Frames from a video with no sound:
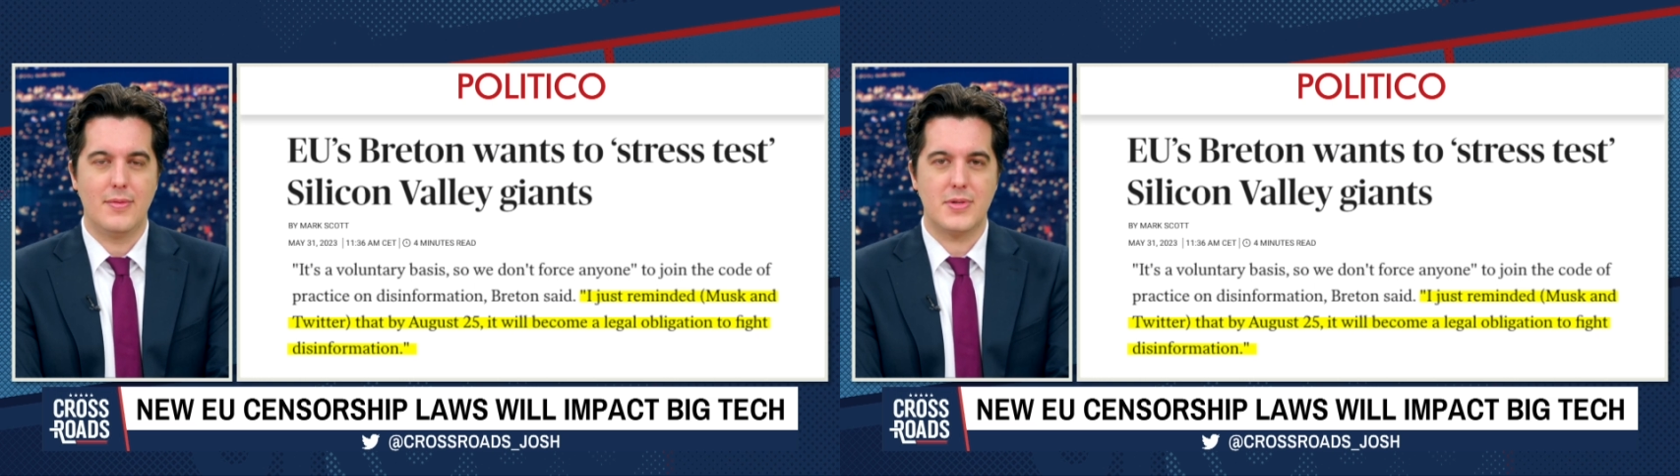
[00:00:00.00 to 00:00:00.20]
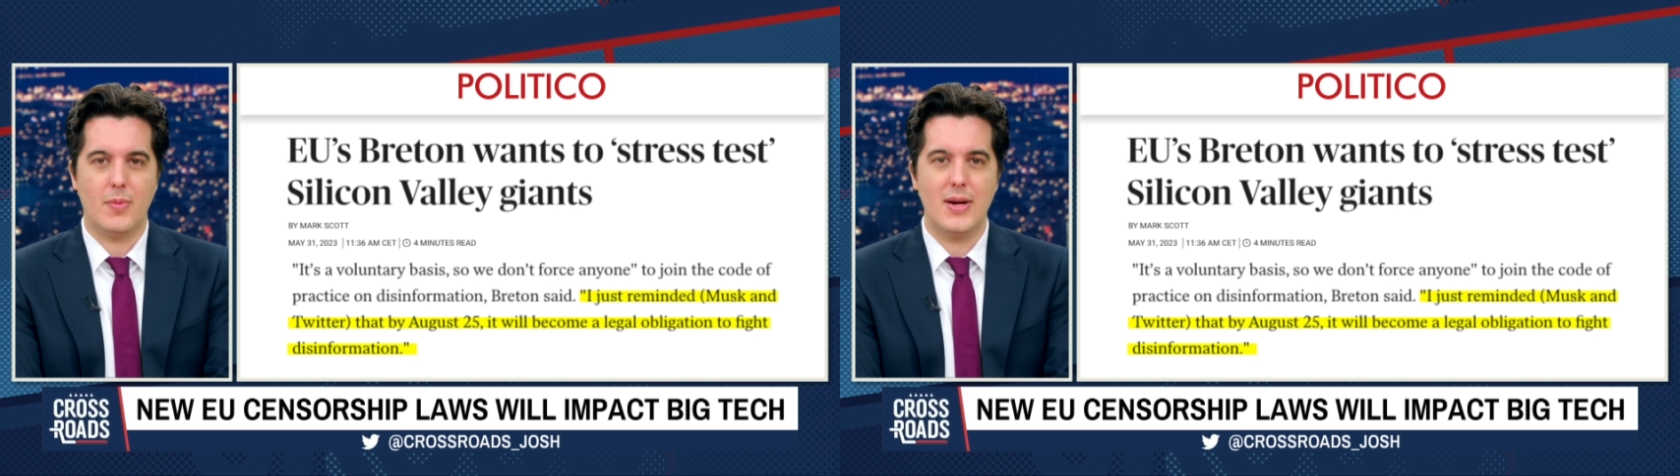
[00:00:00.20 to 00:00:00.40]

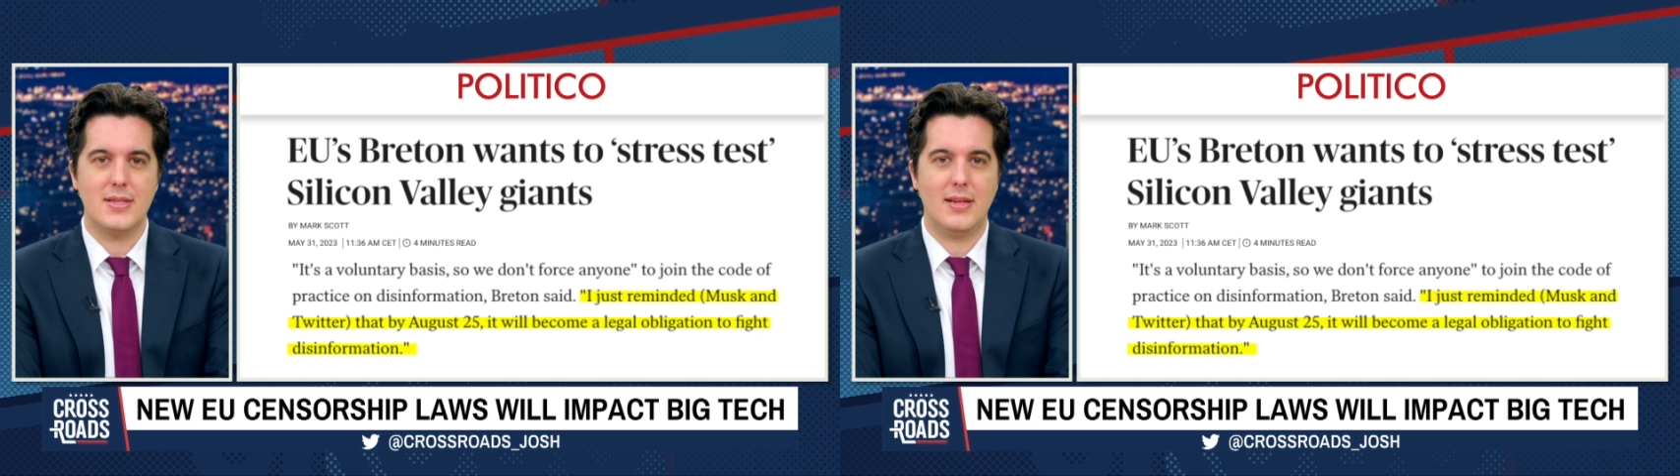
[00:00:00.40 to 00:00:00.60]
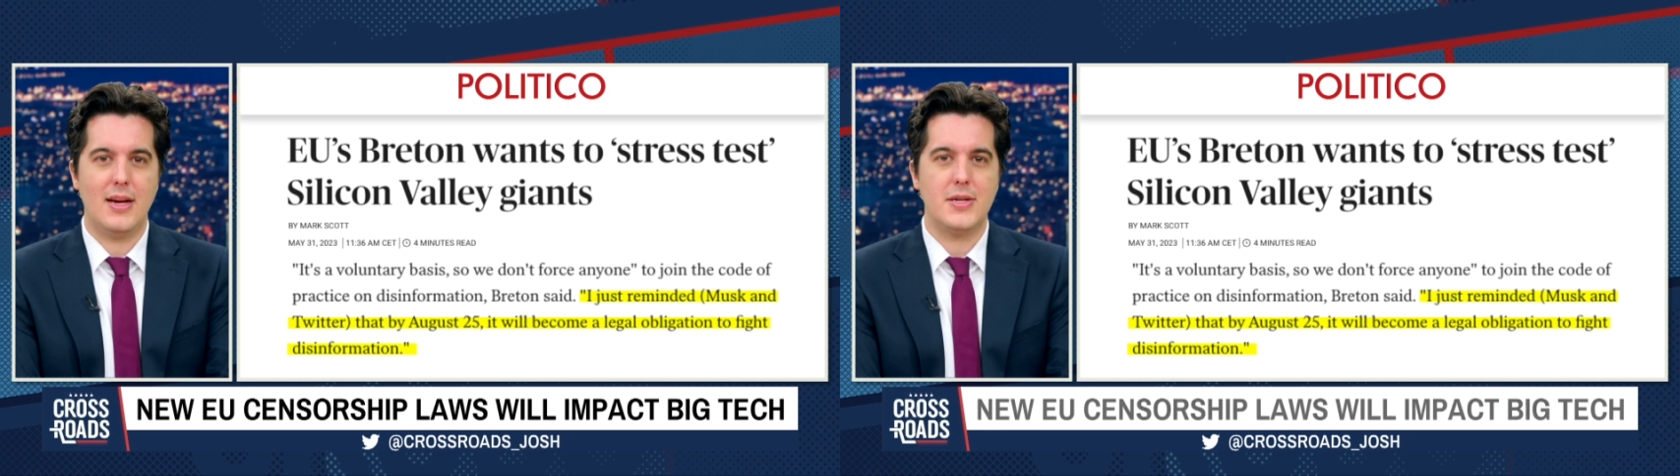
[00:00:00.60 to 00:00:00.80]
So, what is
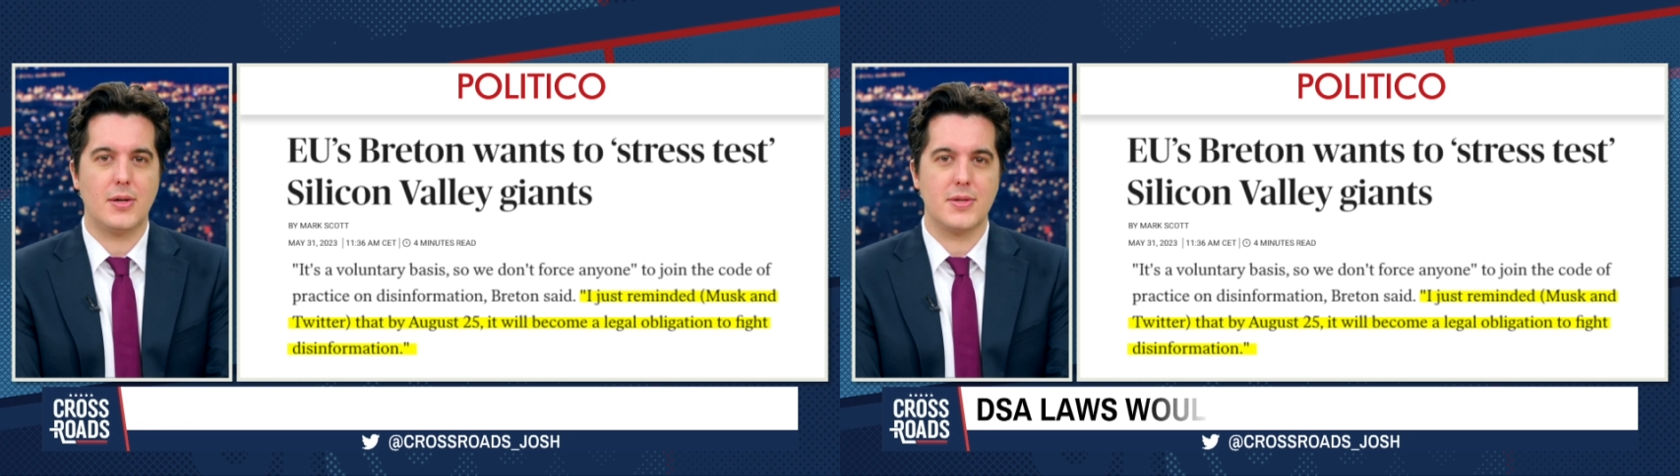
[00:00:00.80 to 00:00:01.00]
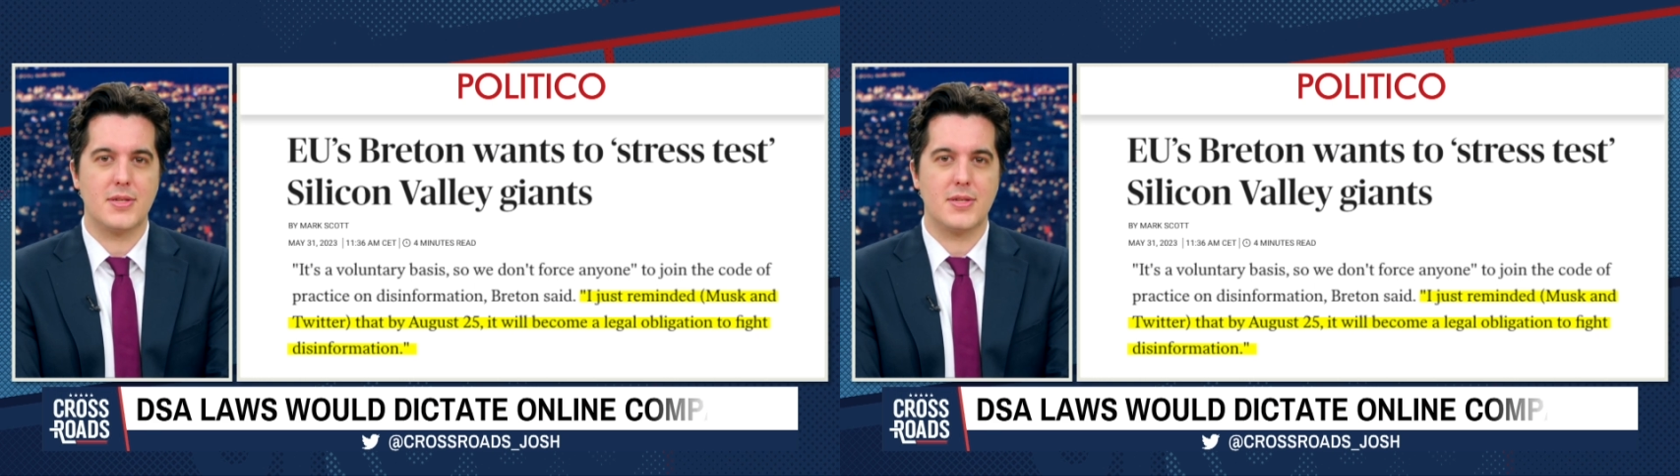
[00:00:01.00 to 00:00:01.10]
the Digital